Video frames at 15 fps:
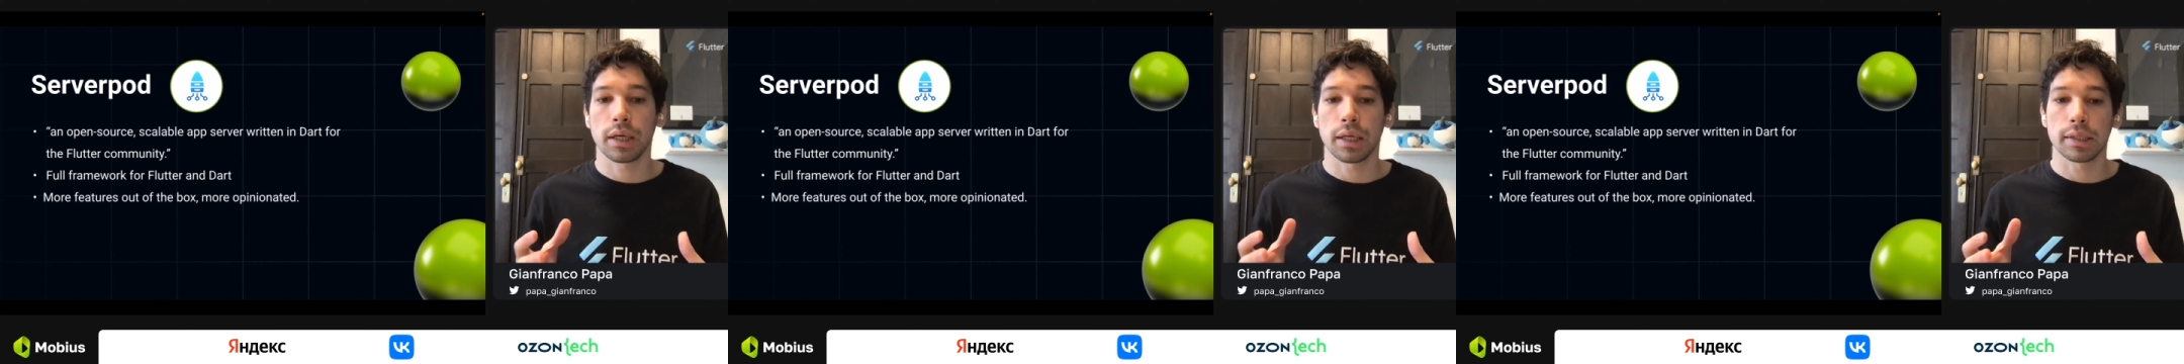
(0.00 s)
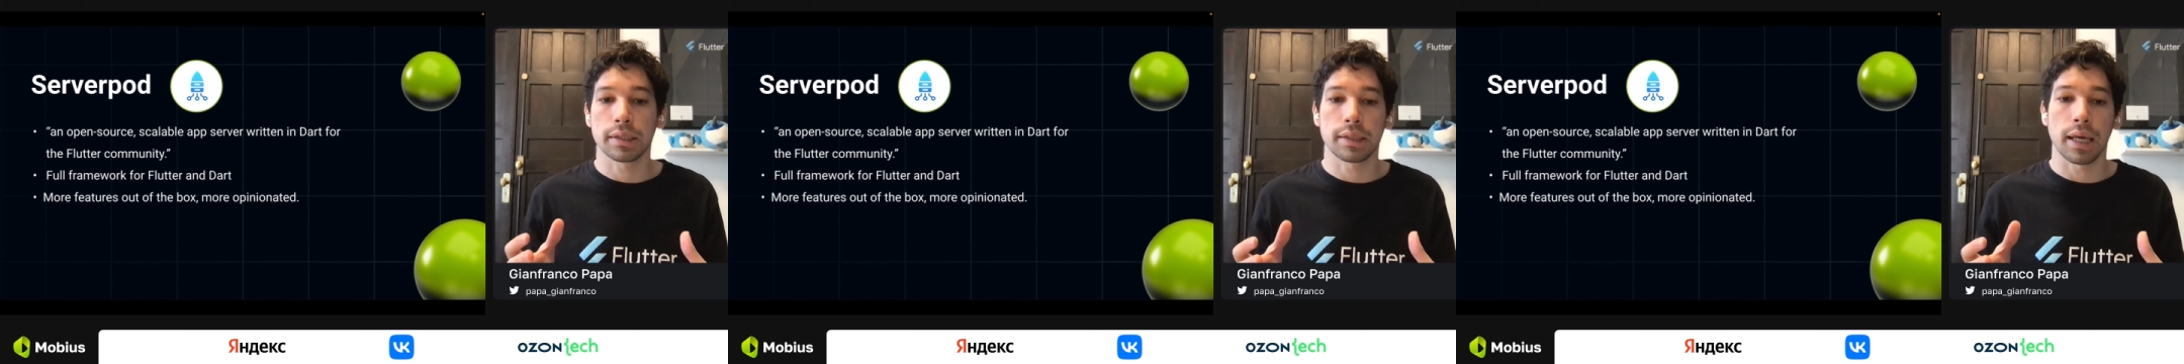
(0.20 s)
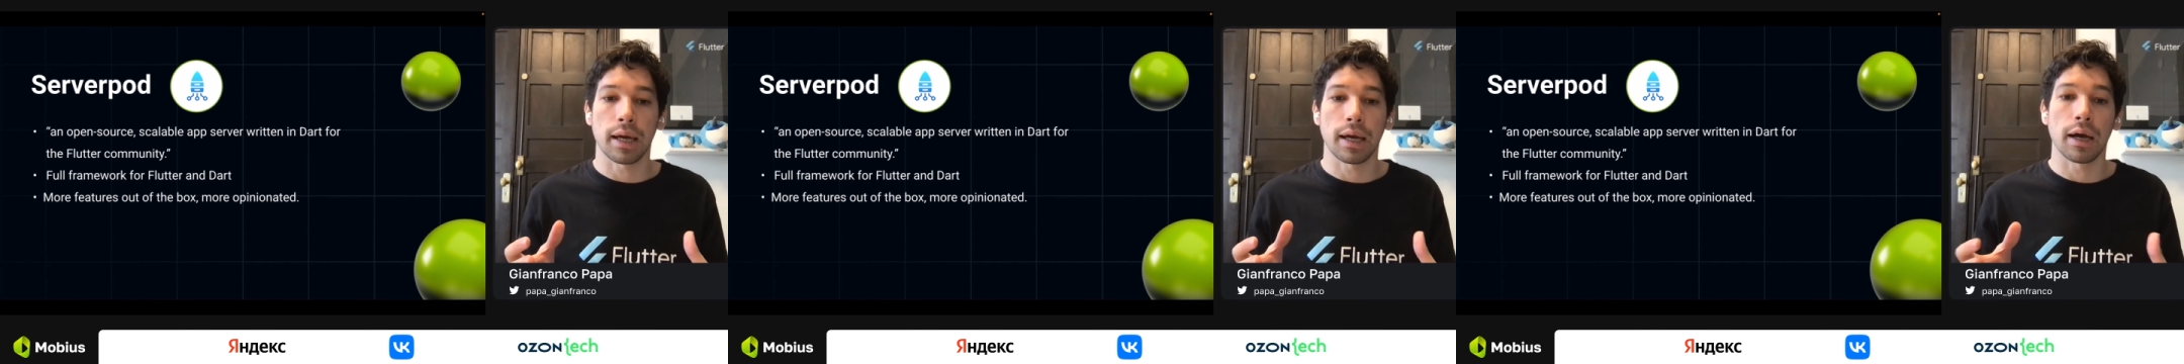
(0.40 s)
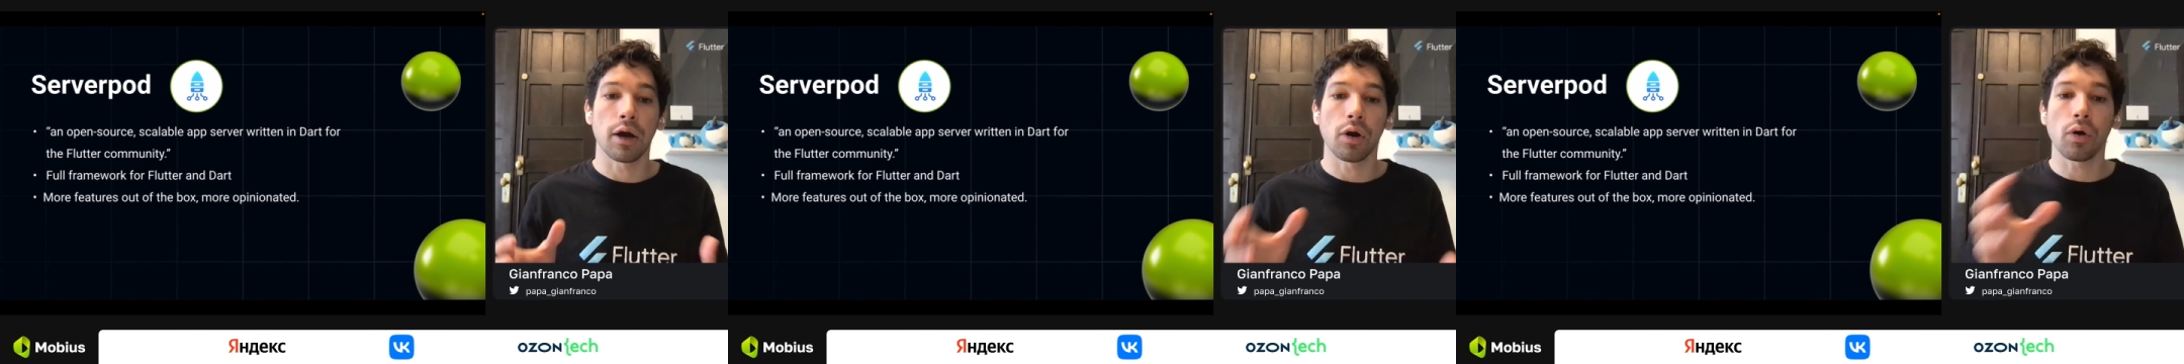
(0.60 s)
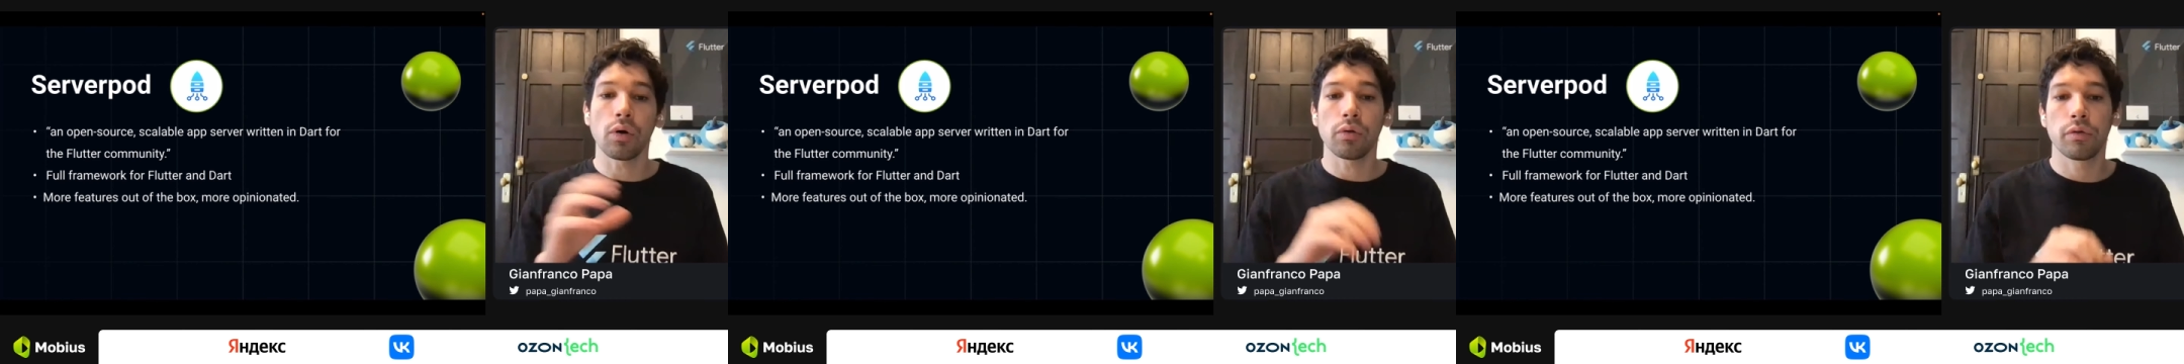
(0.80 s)
as a
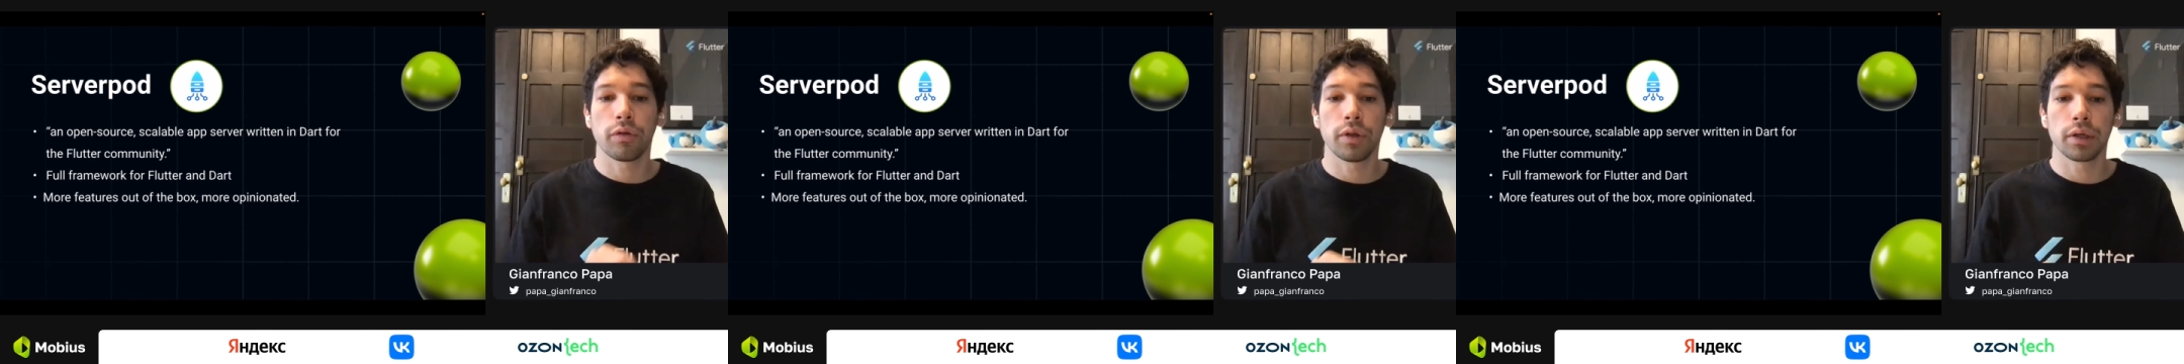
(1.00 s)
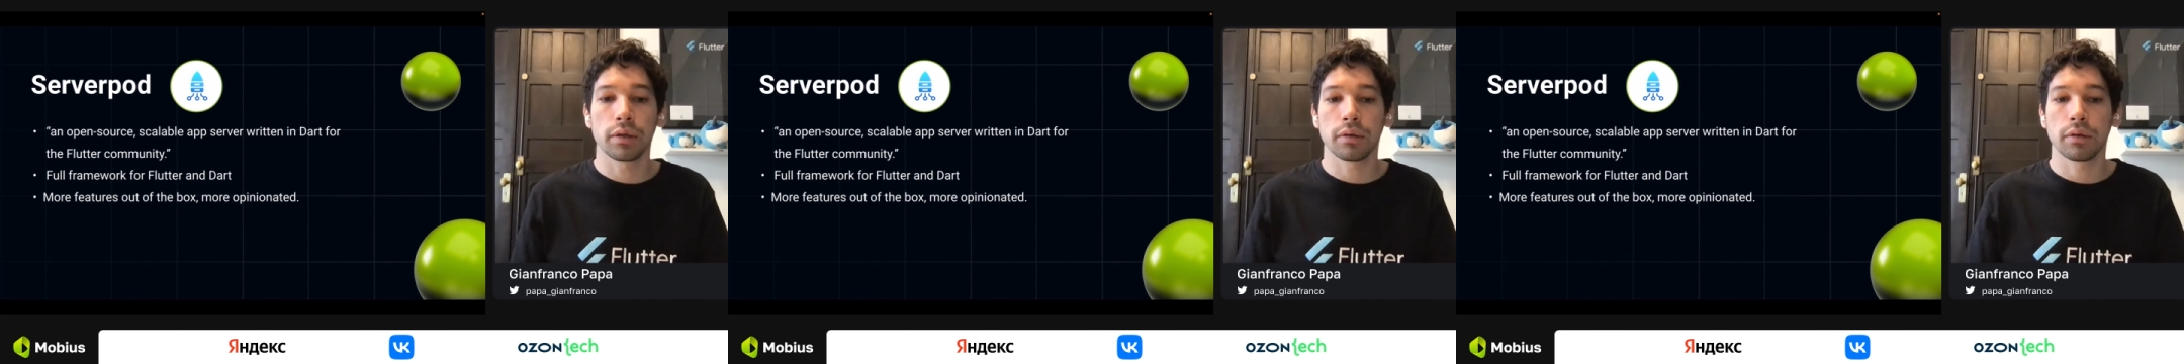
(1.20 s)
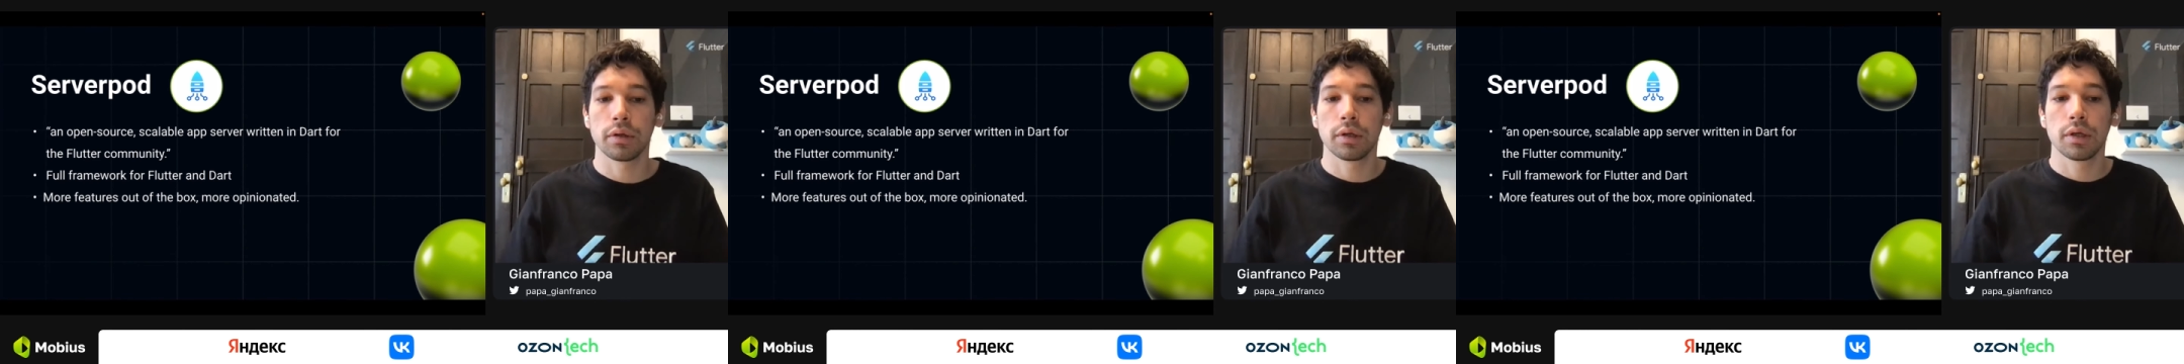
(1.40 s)
whole thing,